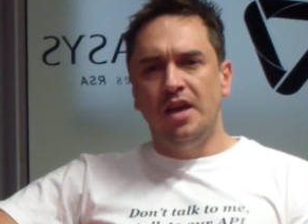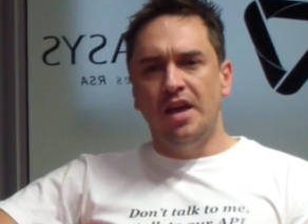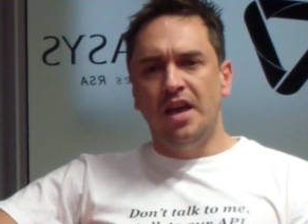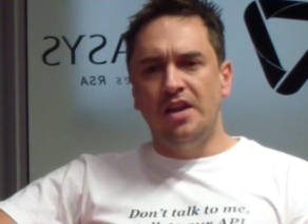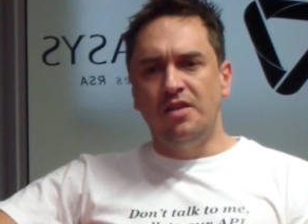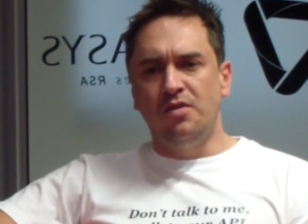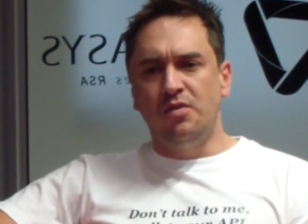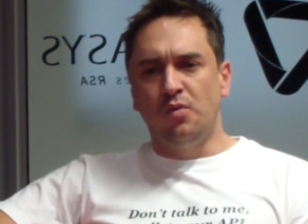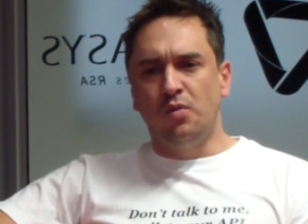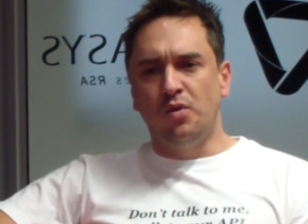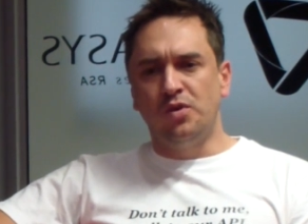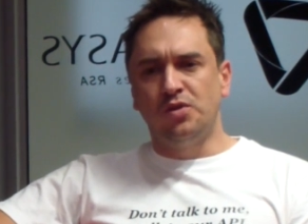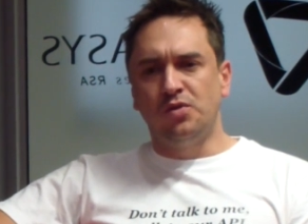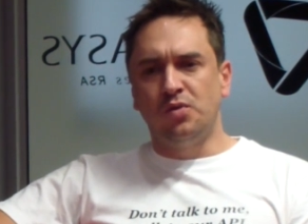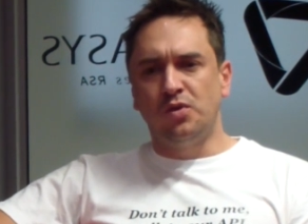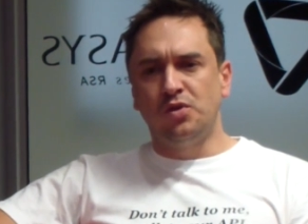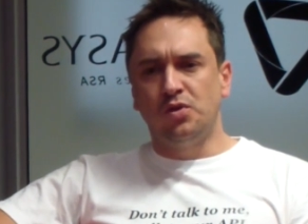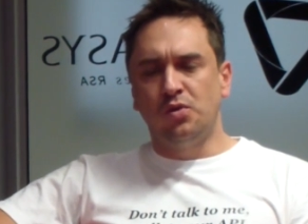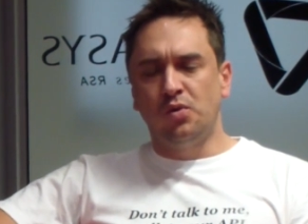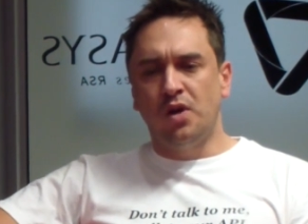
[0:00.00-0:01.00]
And what's
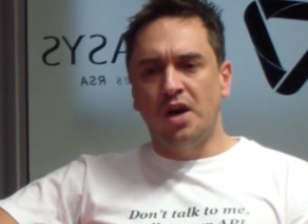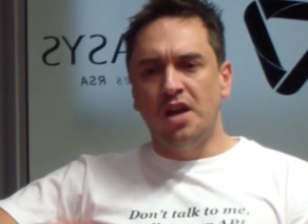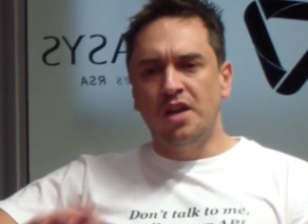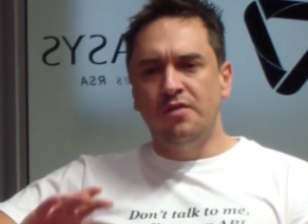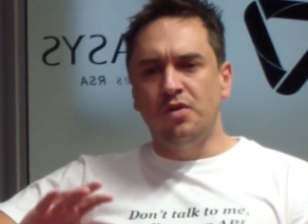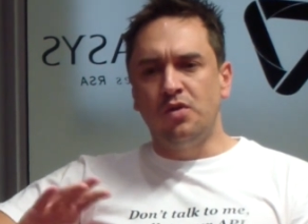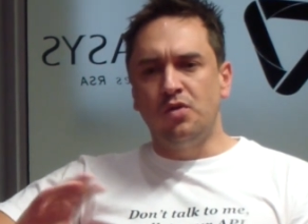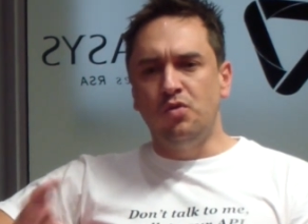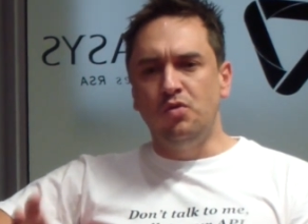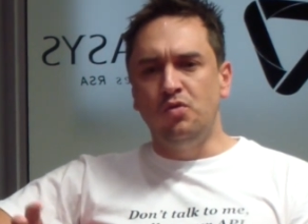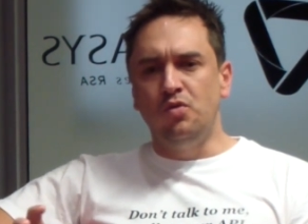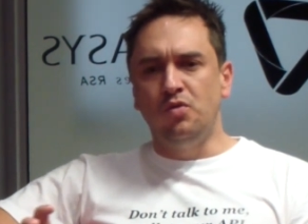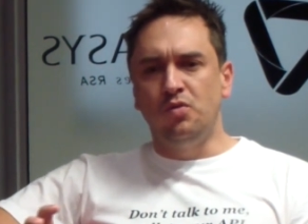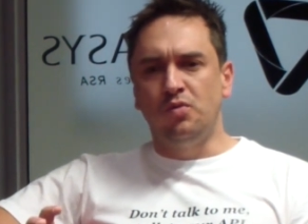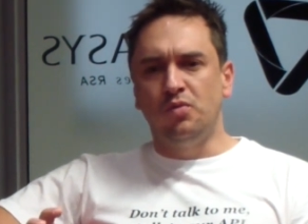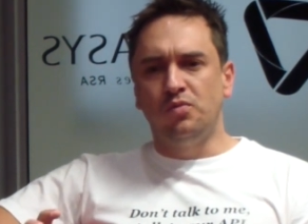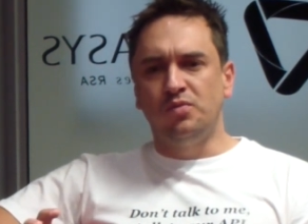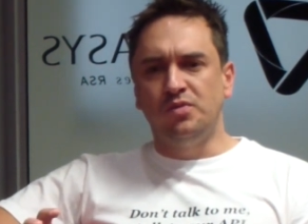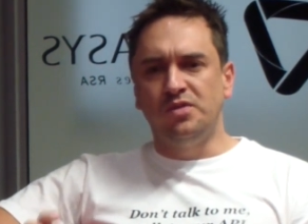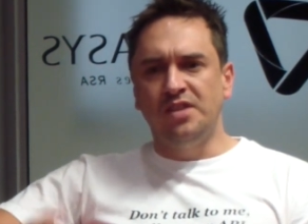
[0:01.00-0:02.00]
kind of a
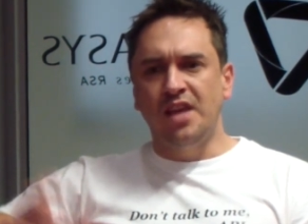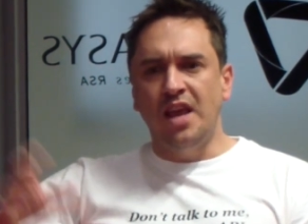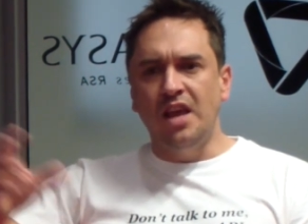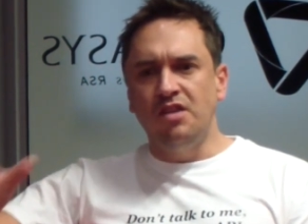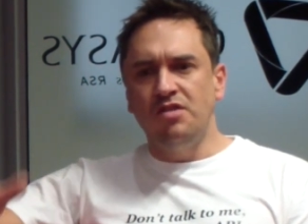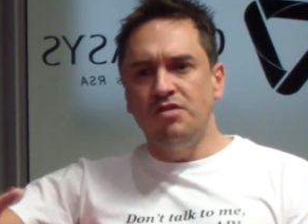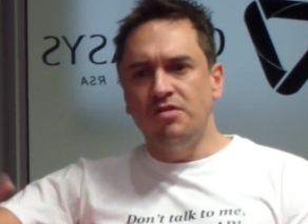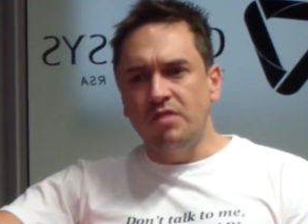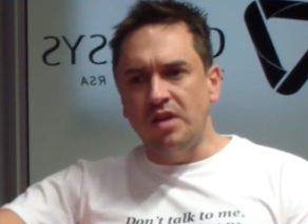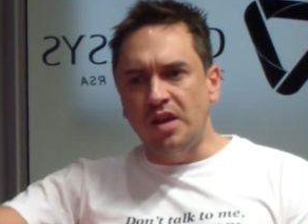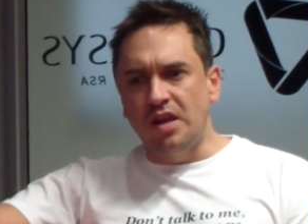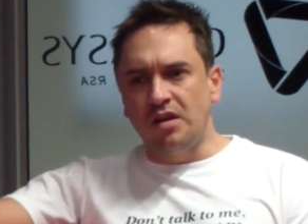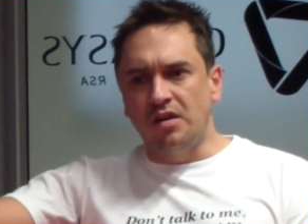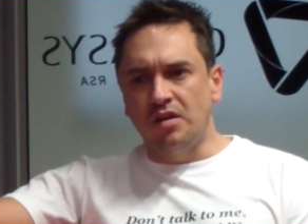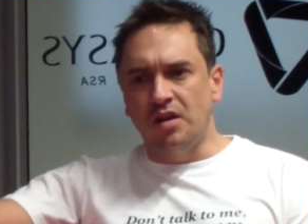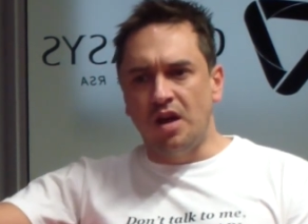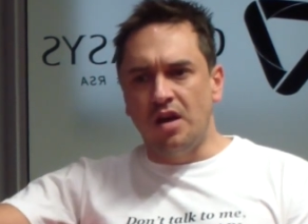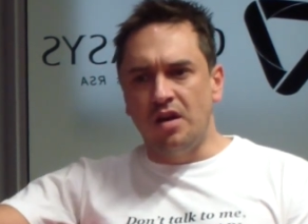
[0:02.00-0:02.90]
cool secondary